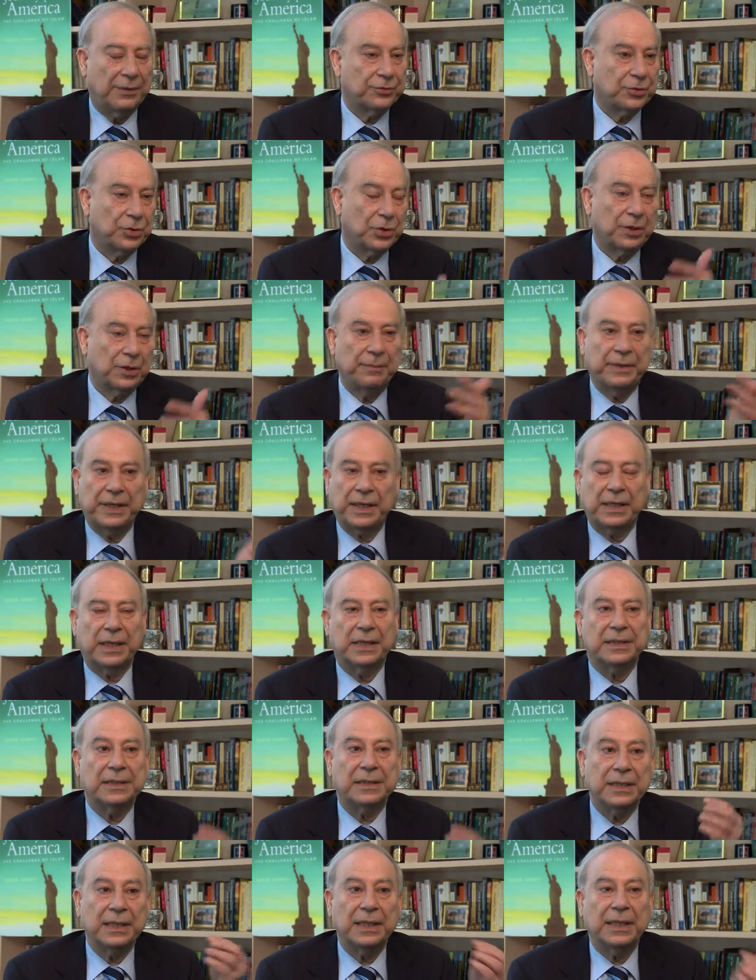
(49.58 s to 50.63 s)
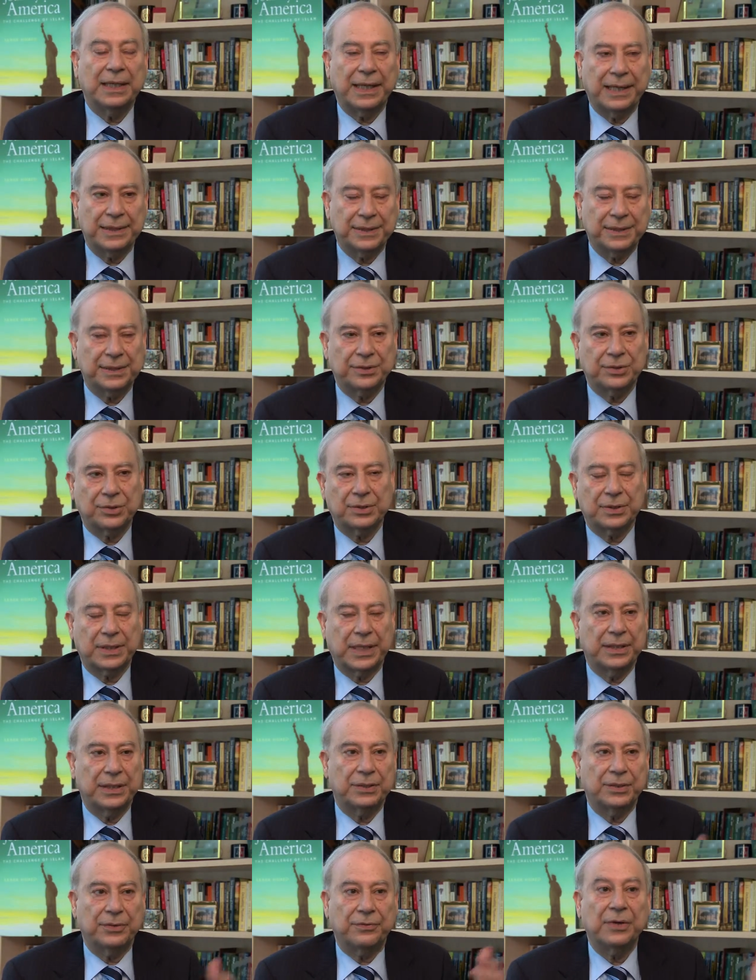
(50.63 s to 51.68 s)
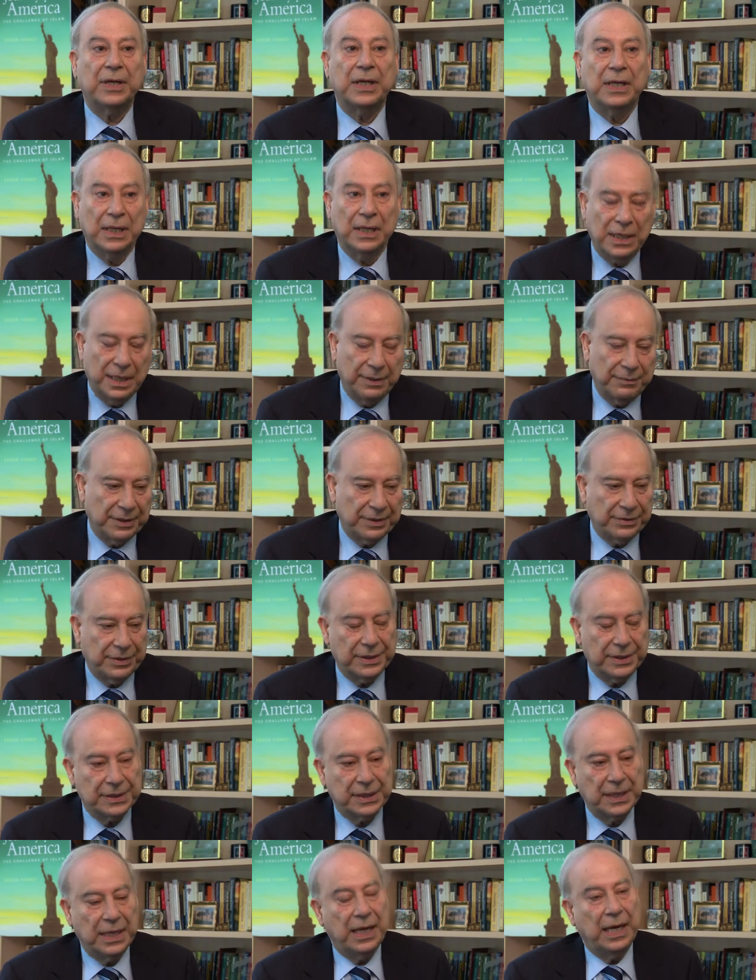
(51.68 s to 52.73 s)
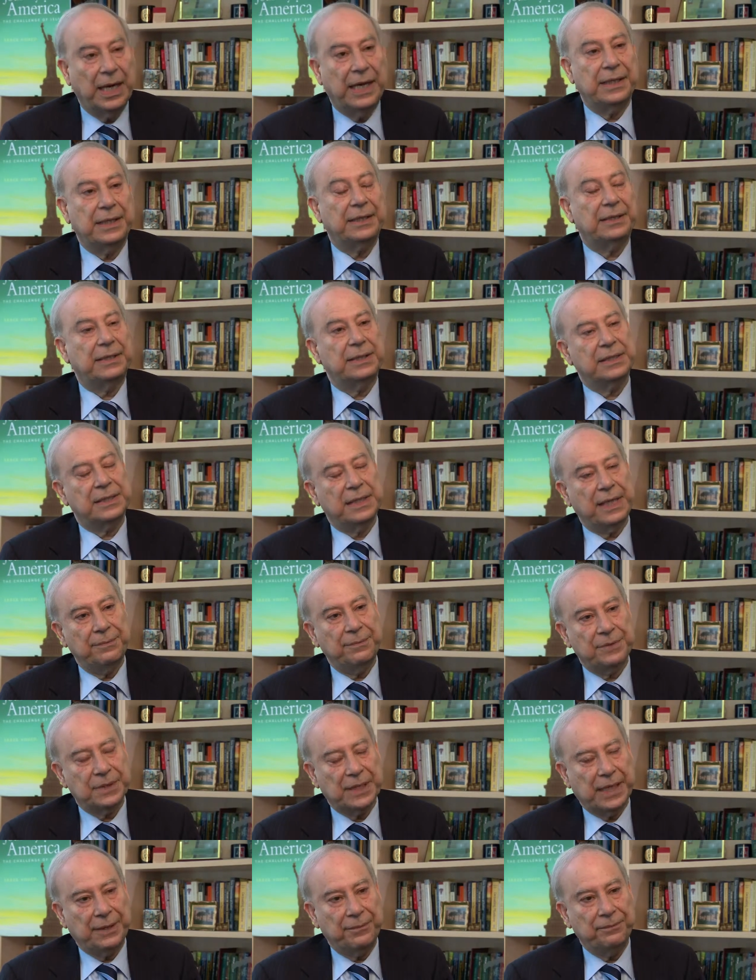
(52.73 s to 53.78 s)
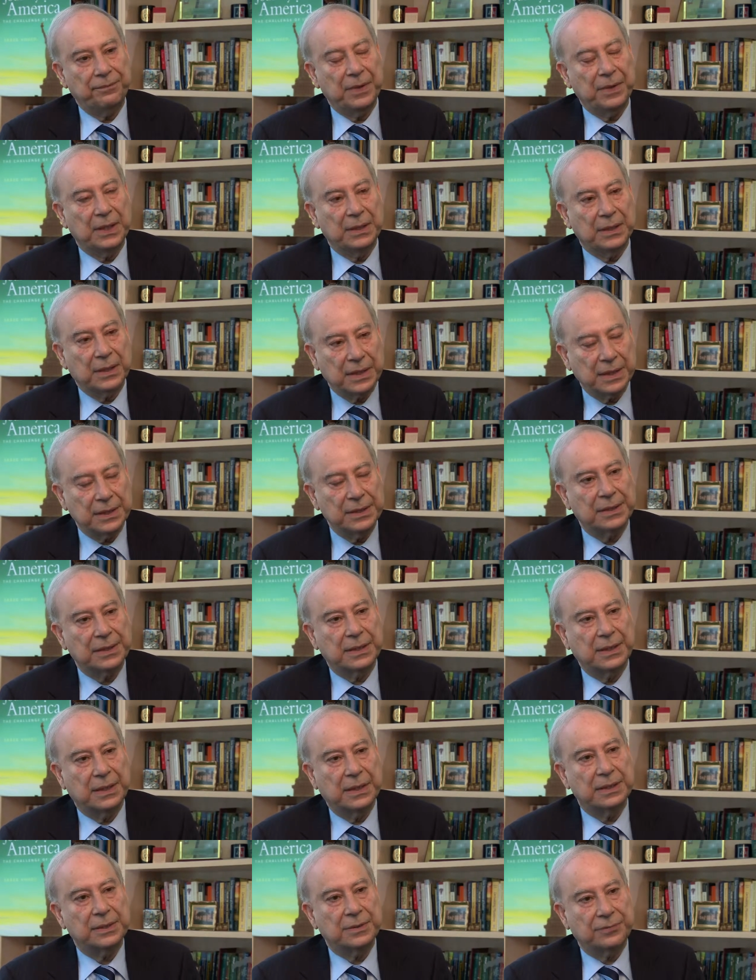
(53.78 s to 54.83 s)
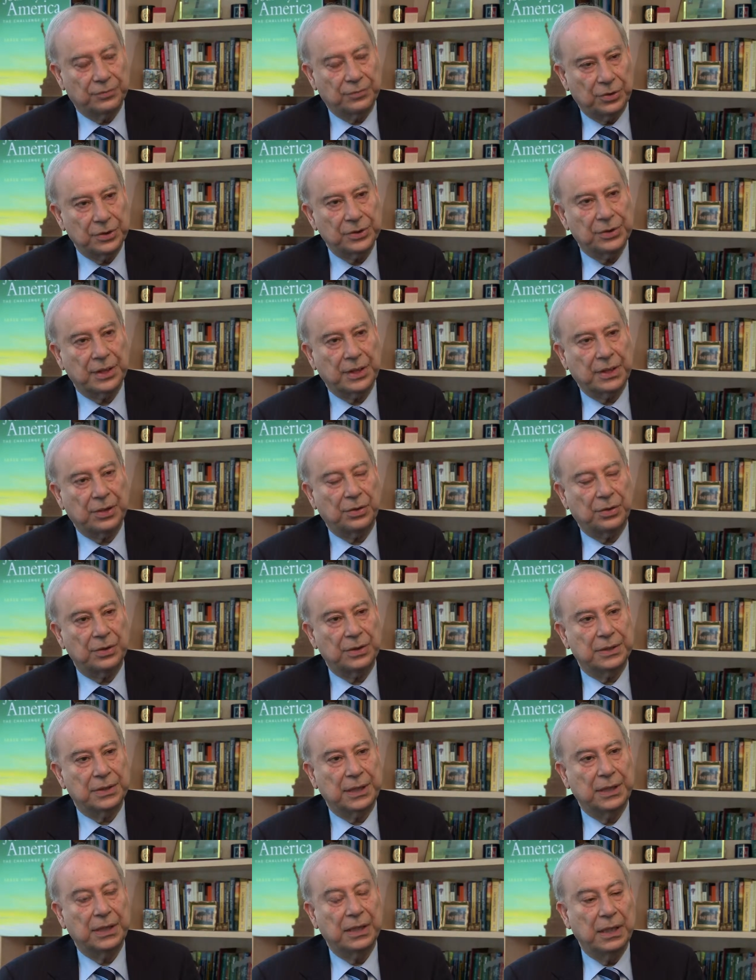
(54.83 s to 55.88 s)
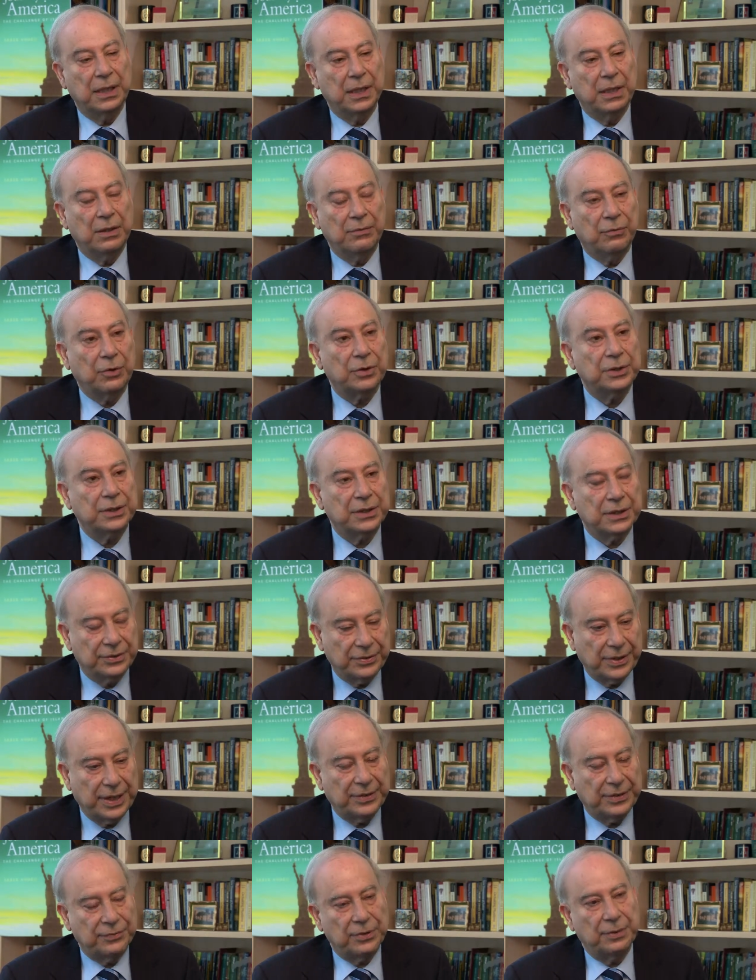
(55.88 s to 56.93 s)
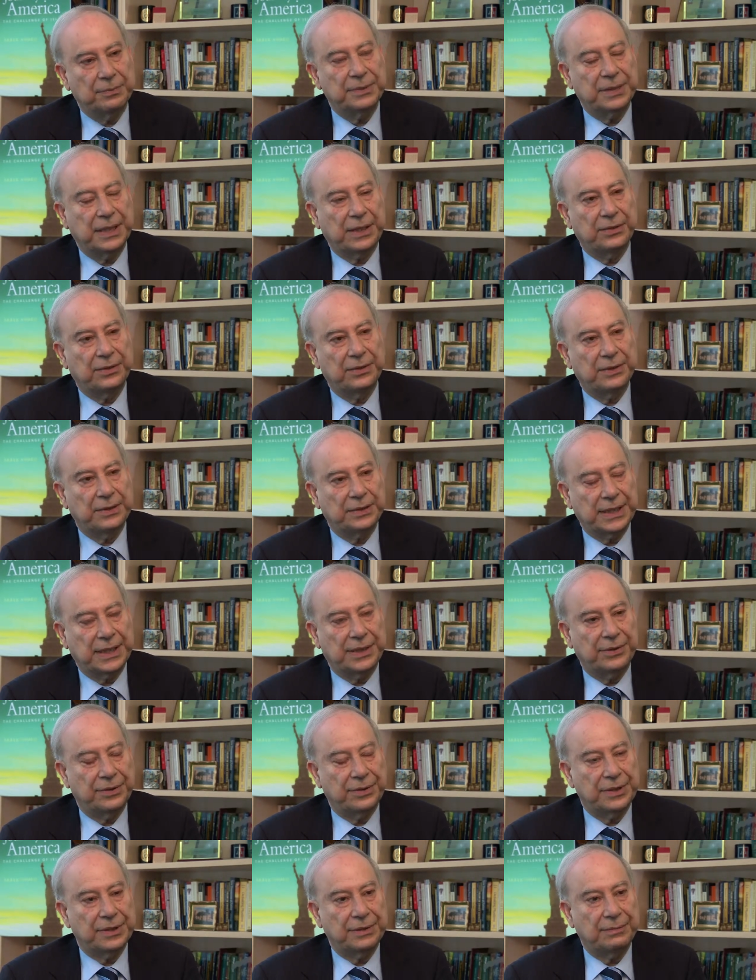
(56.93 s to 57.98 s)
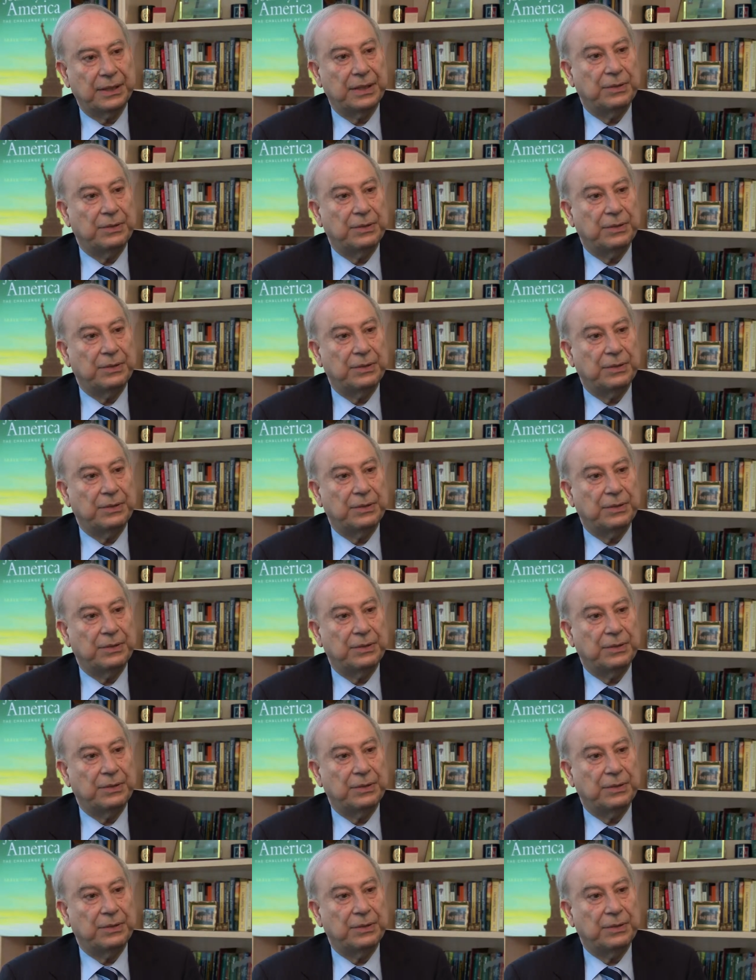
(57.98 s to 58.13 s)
After all, America is the classic society of immigrants, and at the same time, the concerns for security, for the threat from ter terrorism.